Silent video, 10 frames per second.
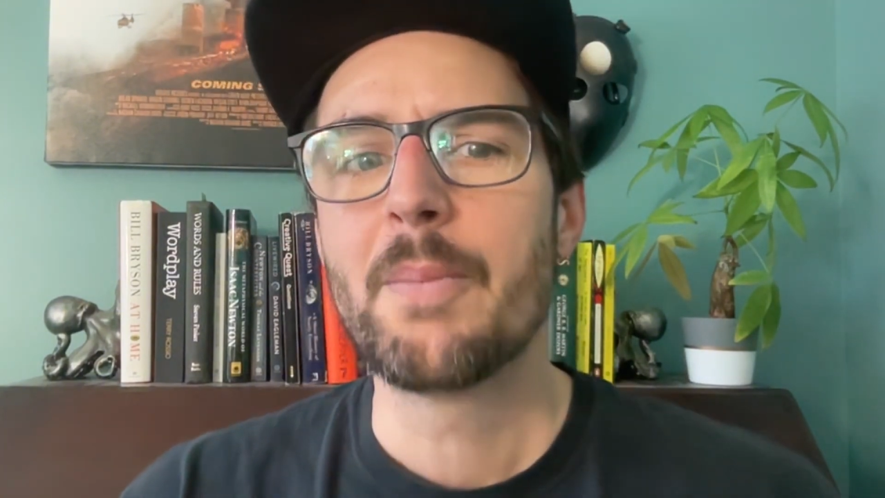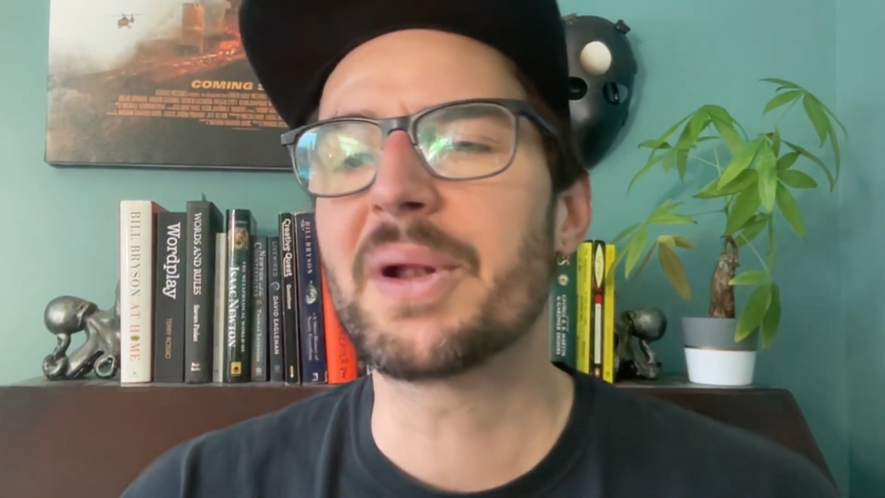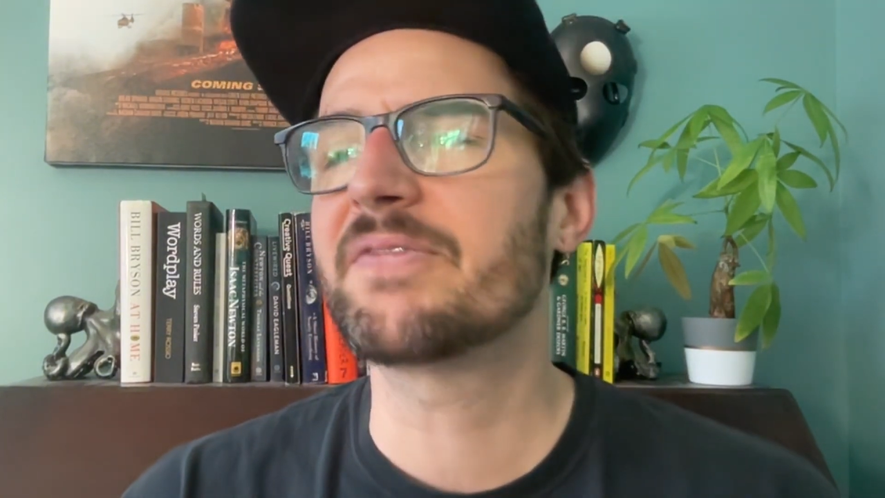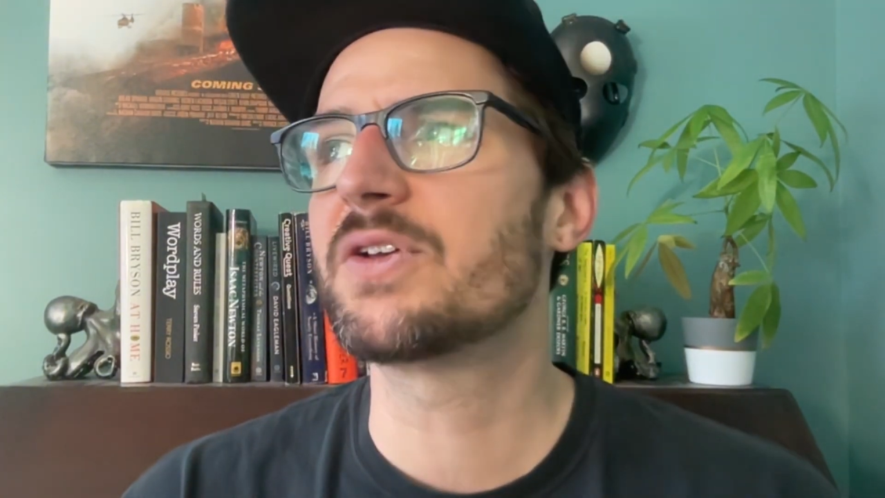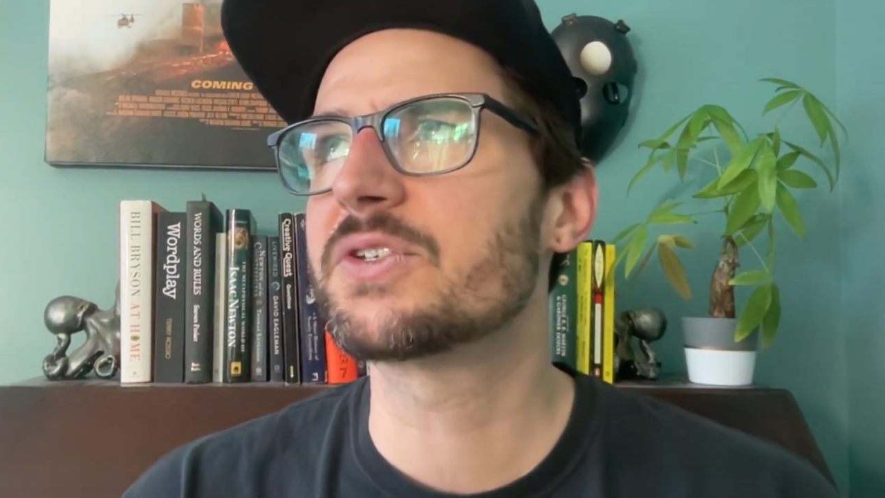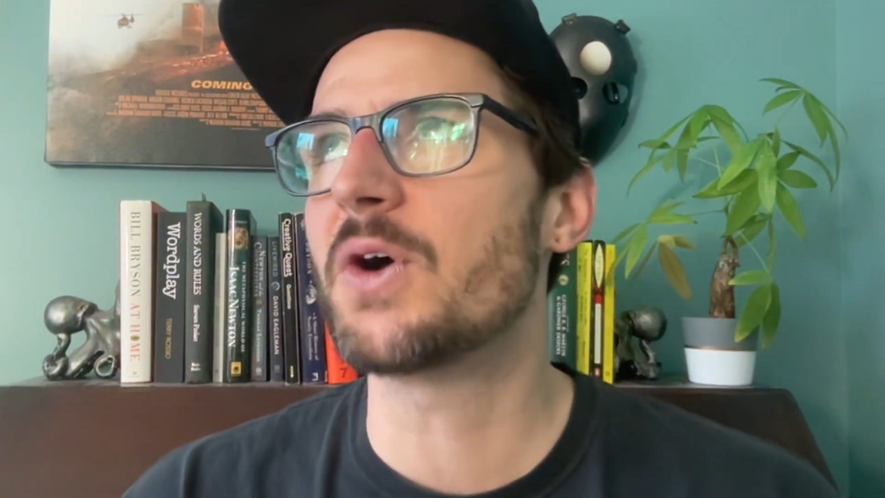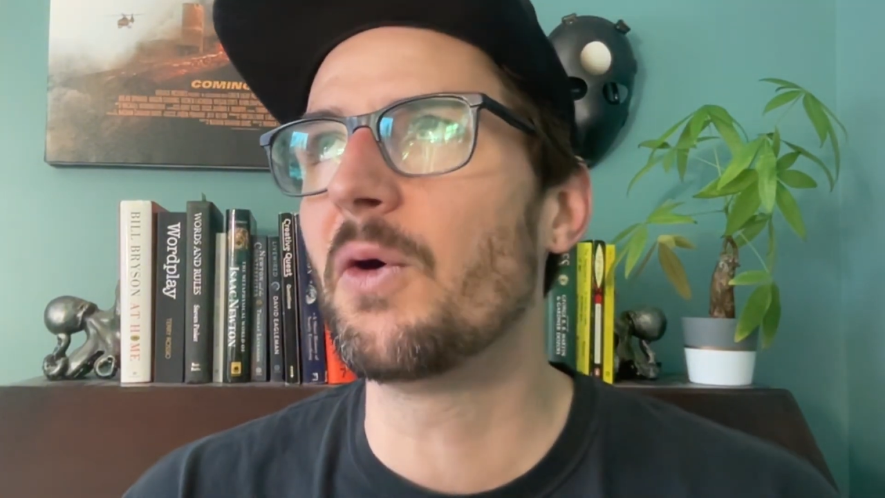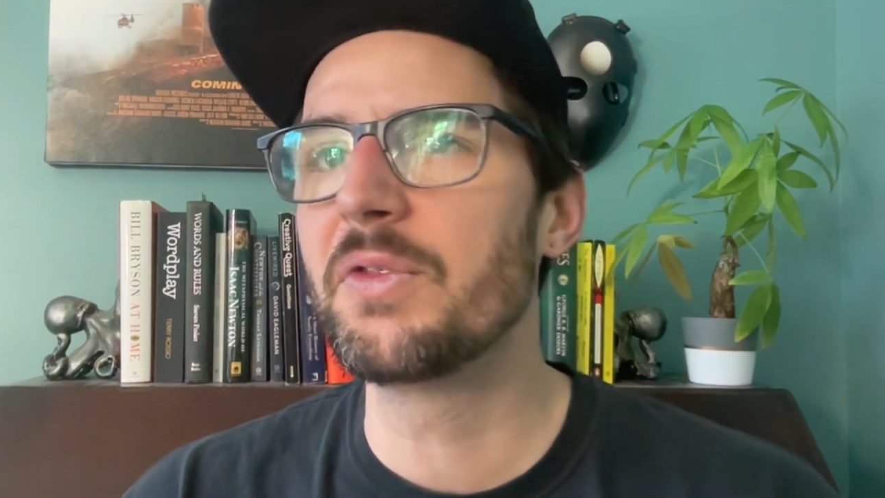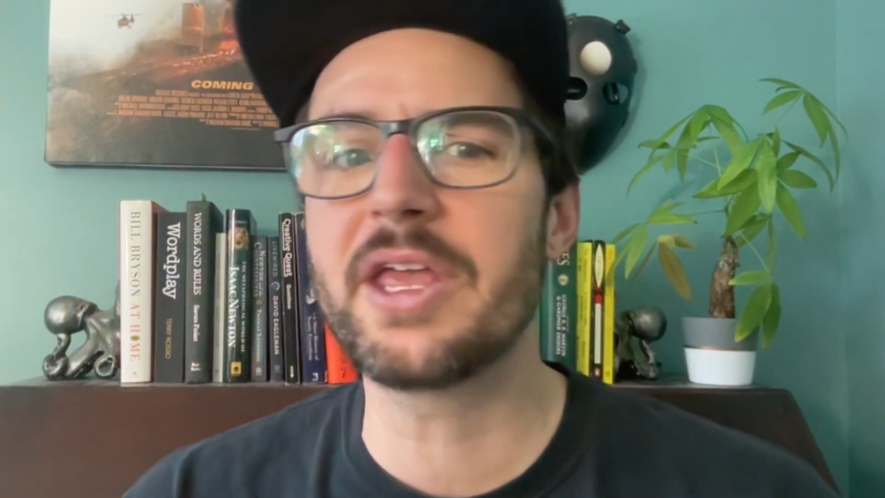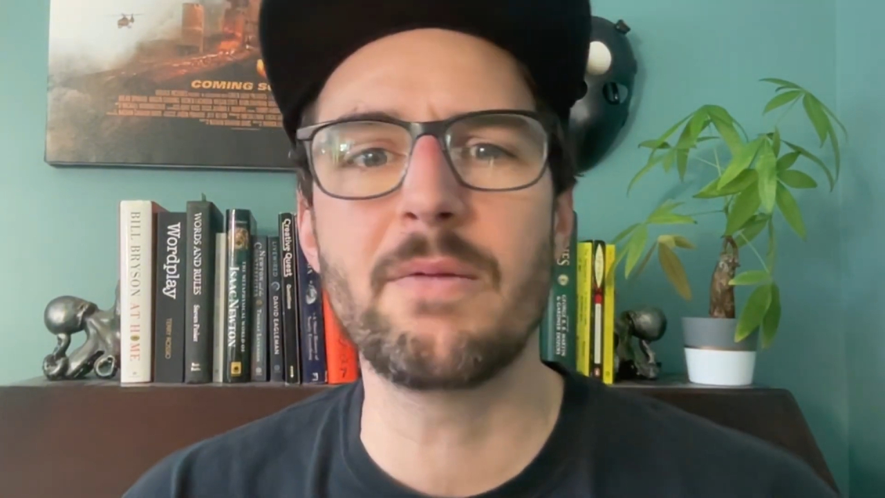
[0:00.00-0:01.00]
But if there's
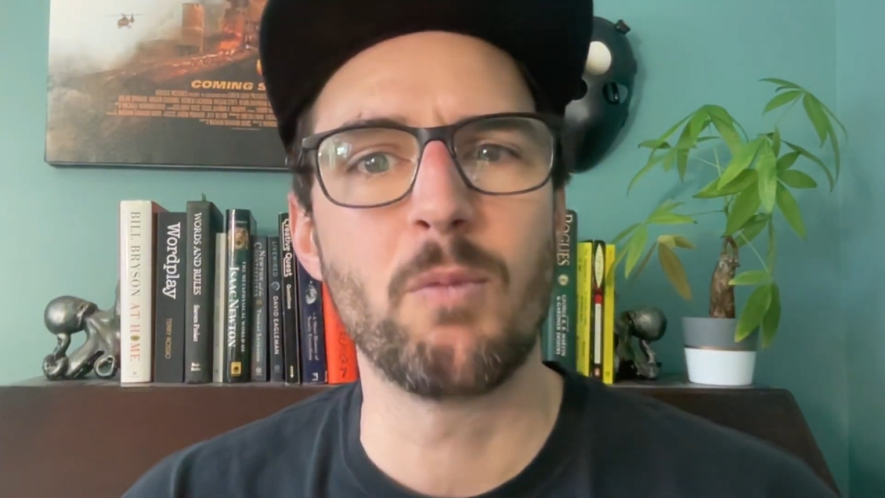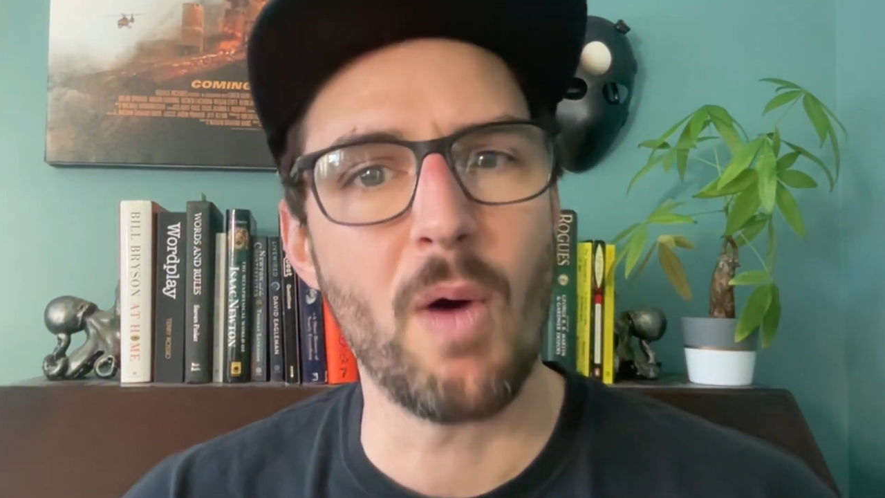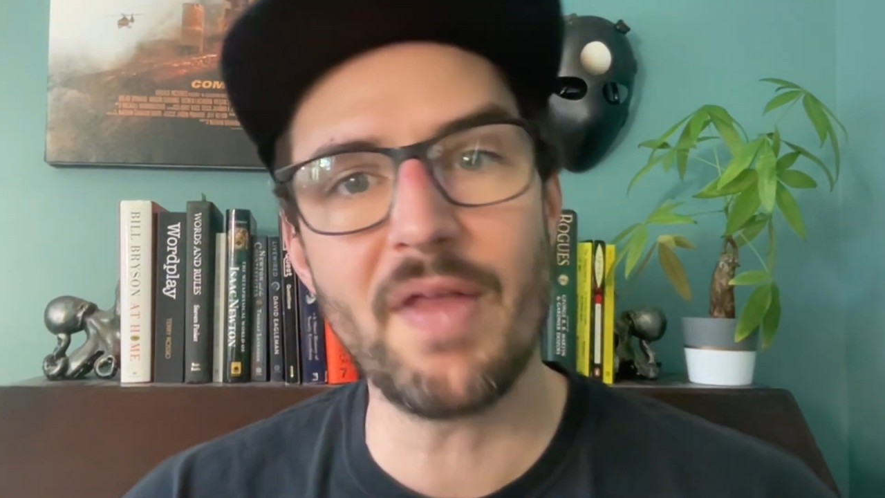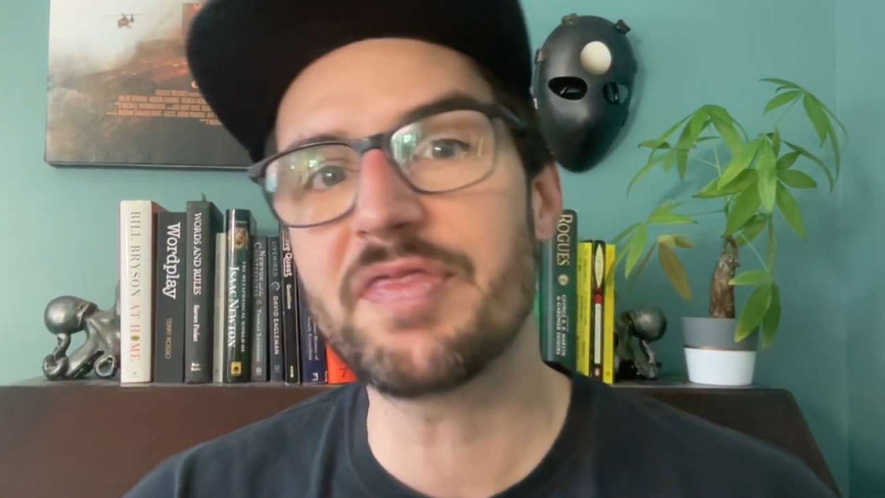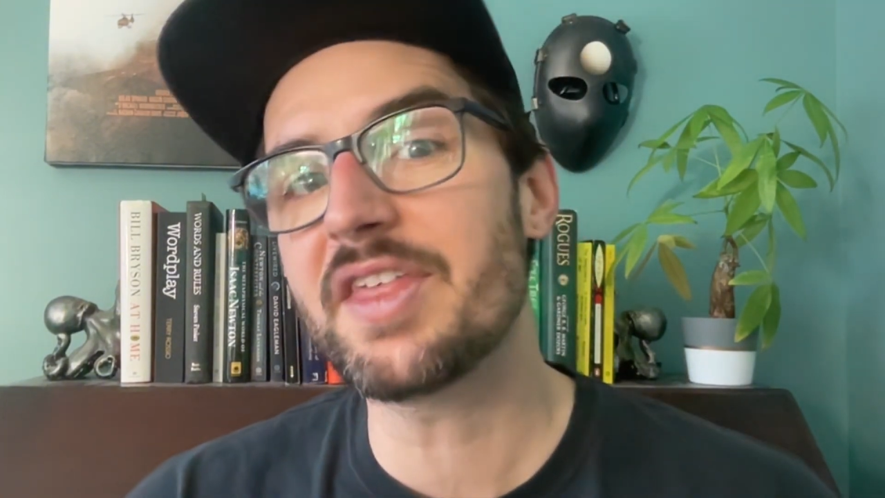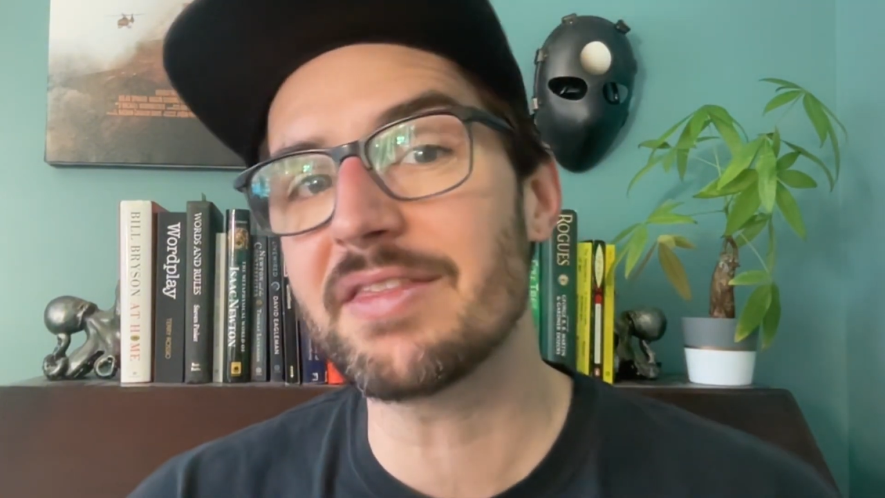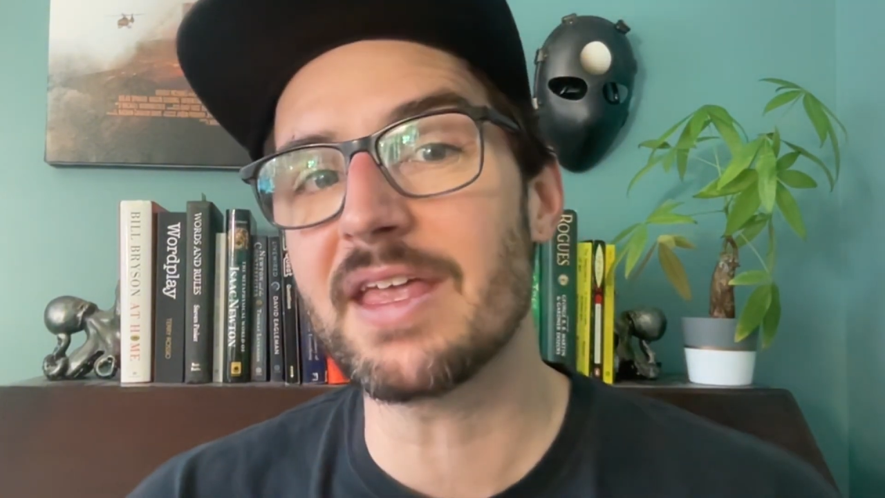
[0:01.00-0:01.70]
only one thing